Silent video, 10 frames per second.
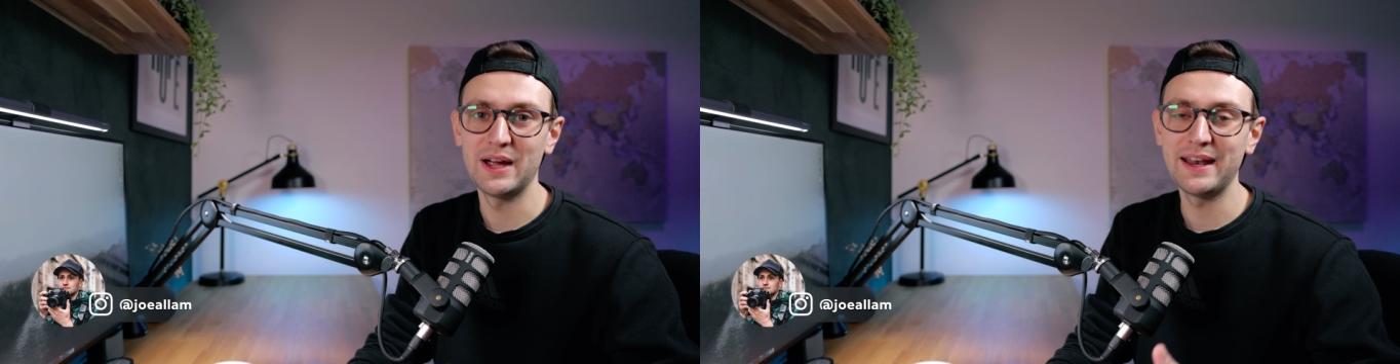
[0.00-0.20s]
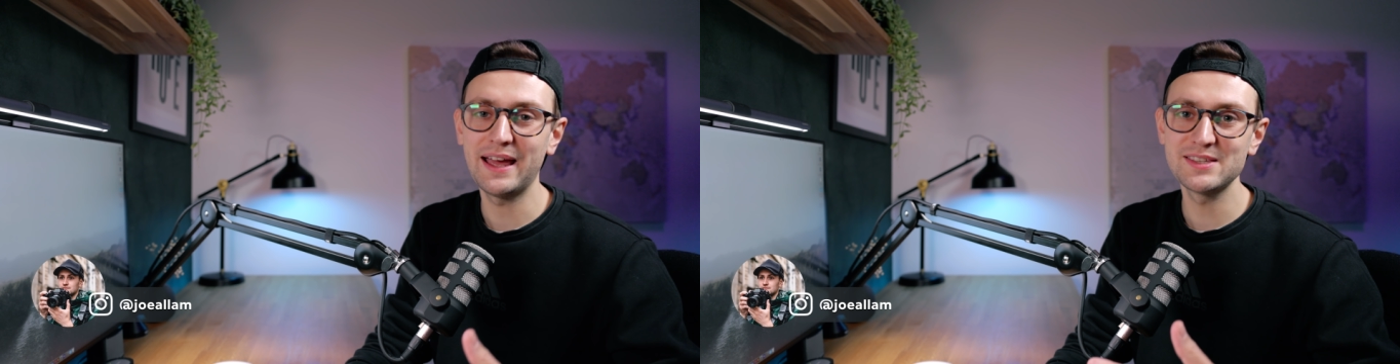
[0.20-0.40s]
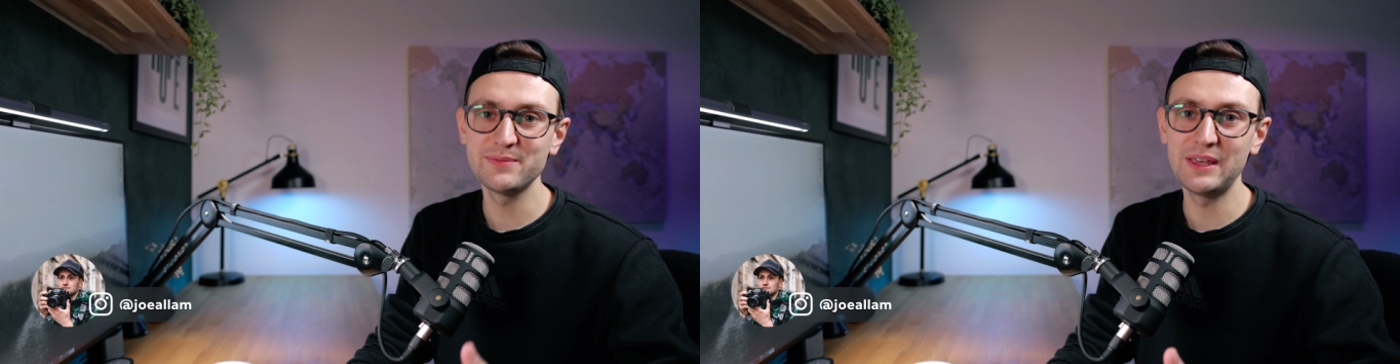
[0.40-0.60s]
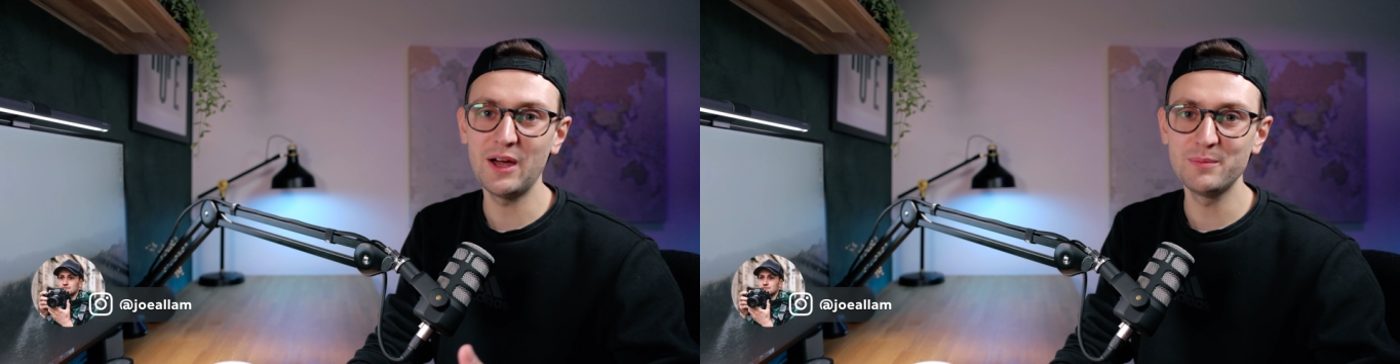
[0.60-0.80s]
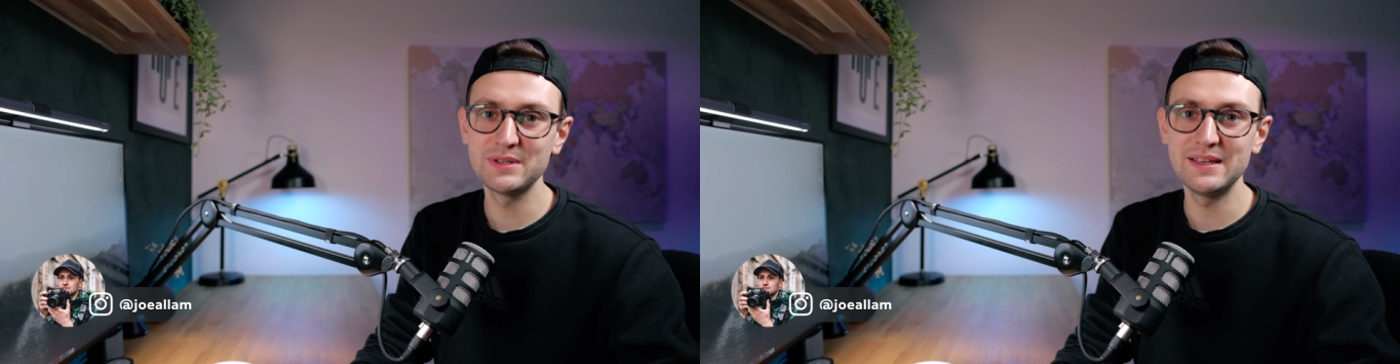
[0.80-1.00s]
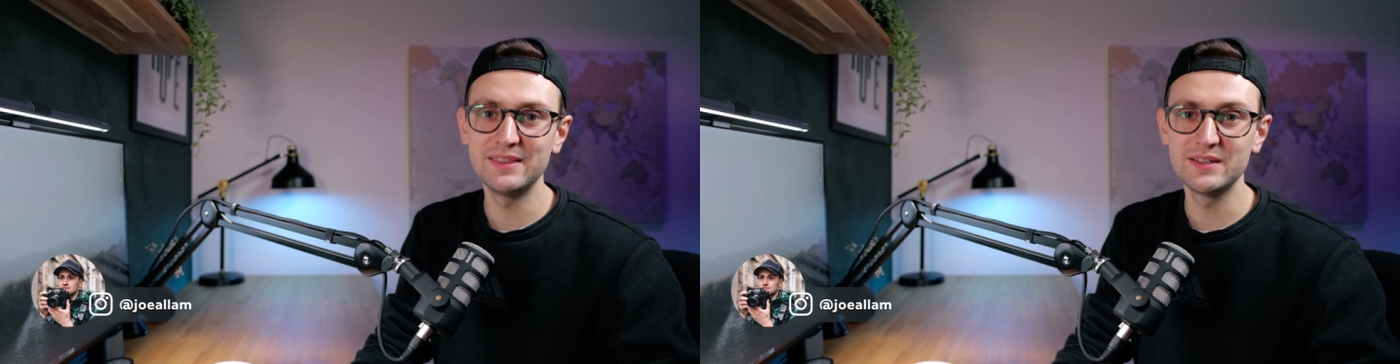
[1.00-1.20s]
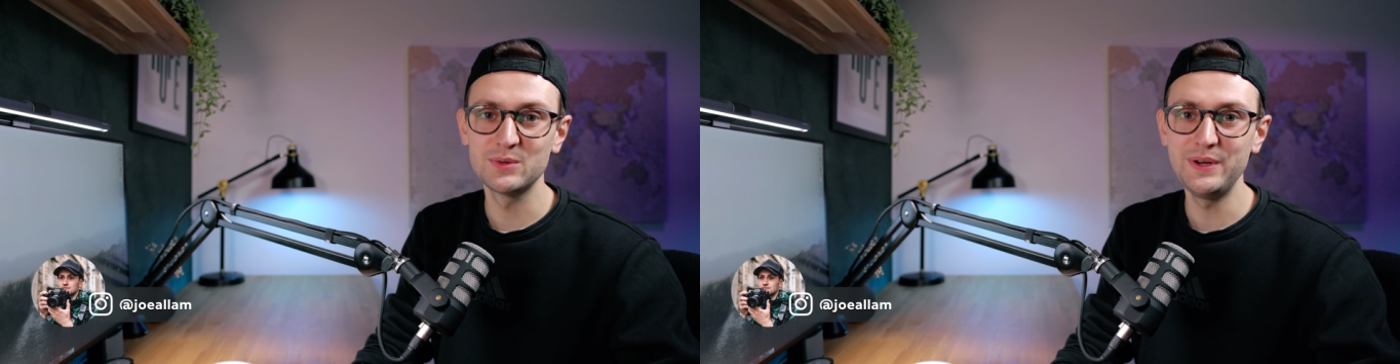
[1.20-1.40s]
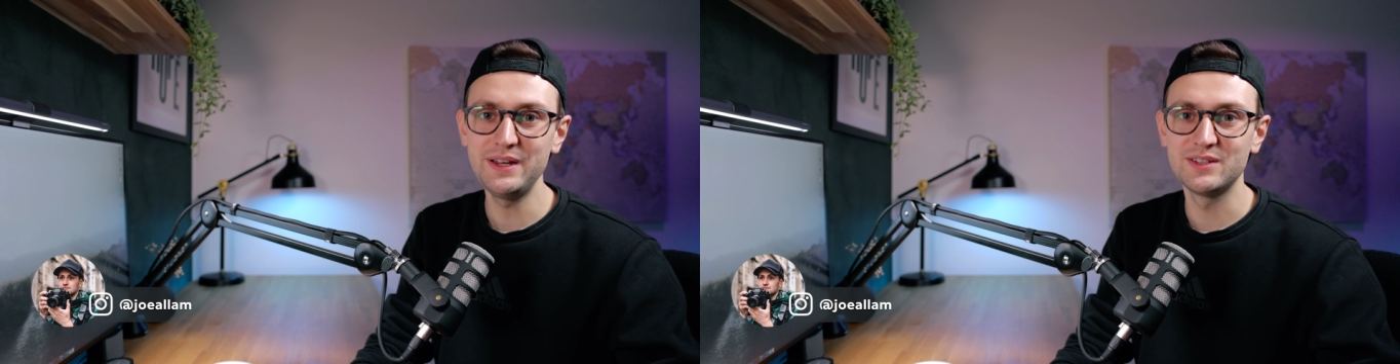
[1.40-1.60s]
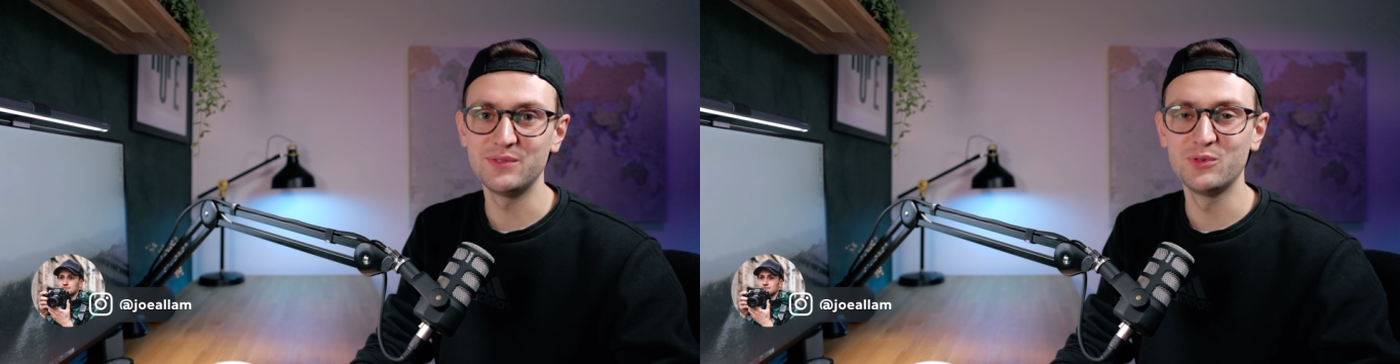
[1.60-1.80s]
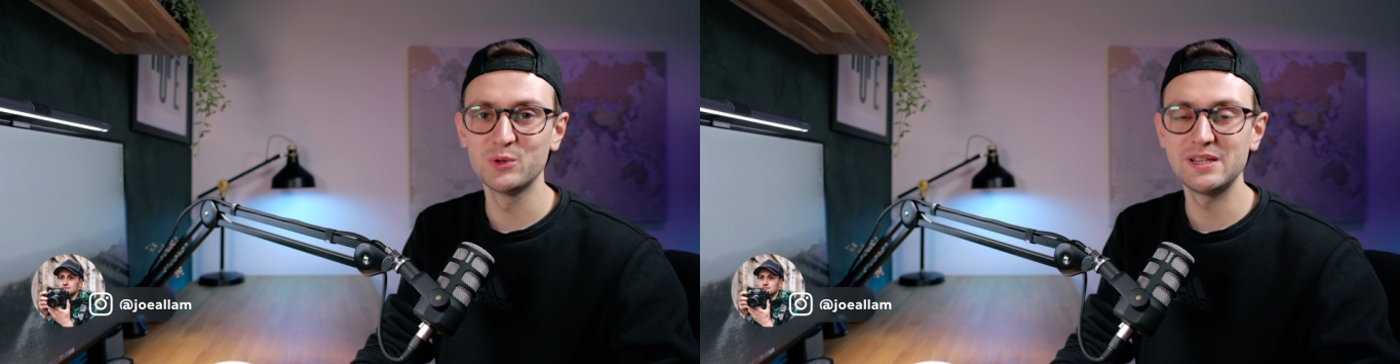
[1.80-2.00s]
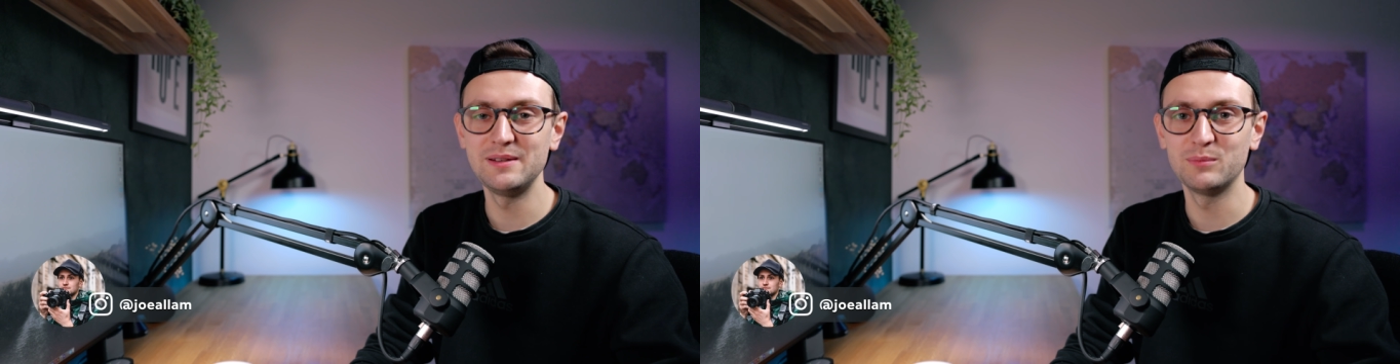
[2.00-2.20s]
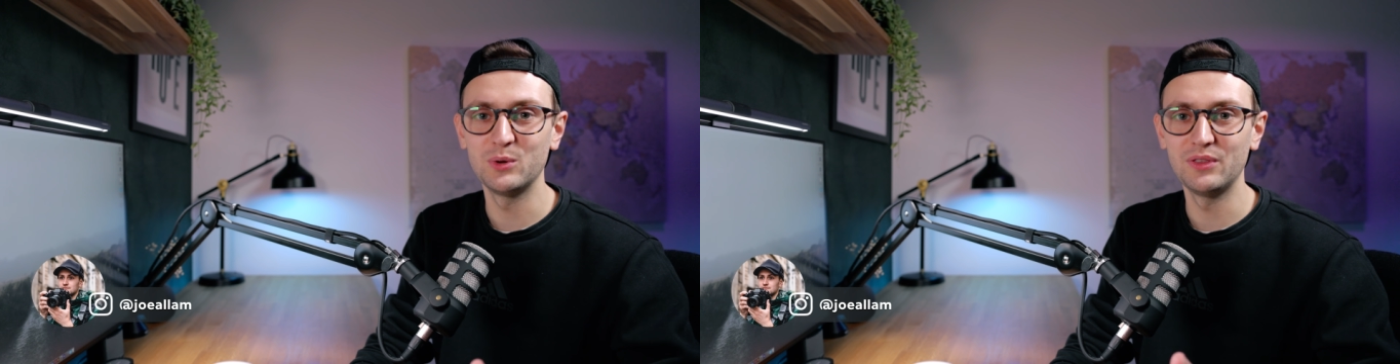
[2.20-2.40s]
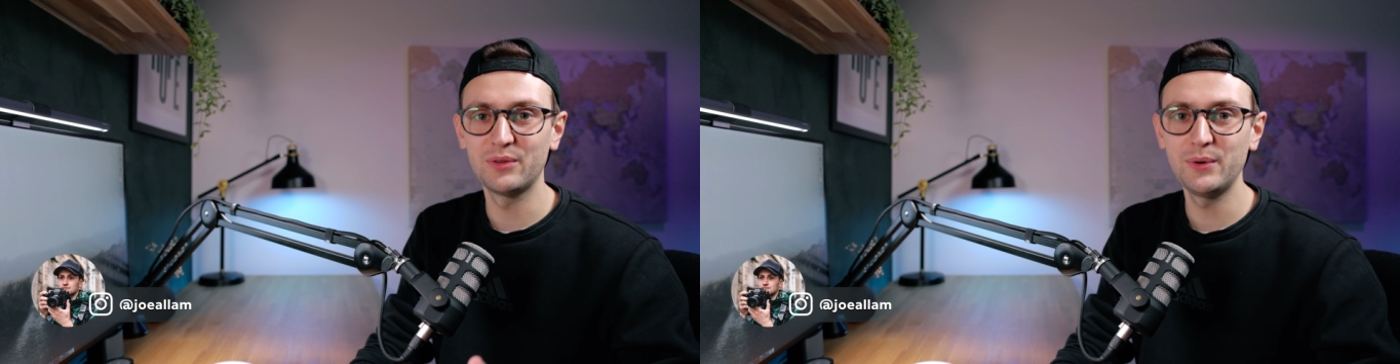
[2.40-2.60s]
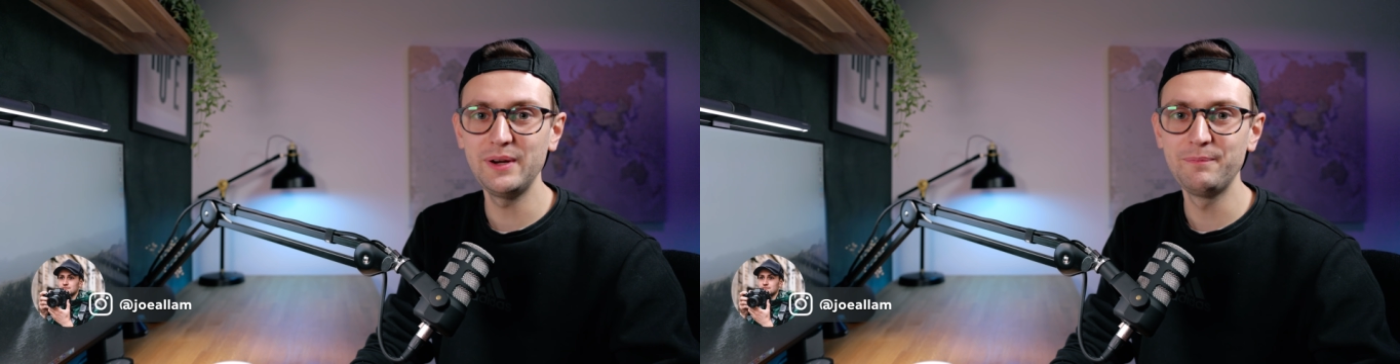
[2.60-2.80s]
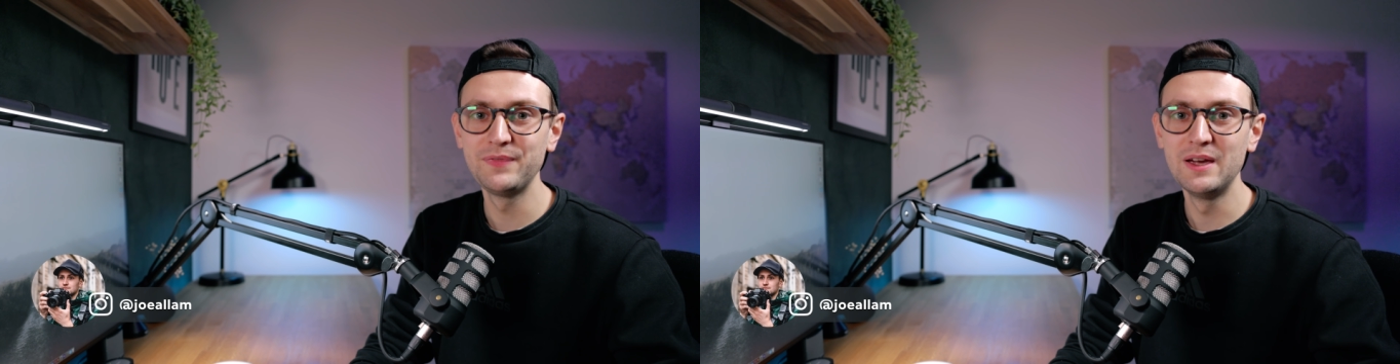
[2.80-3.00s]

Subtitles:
and as of the update this week to 14.3,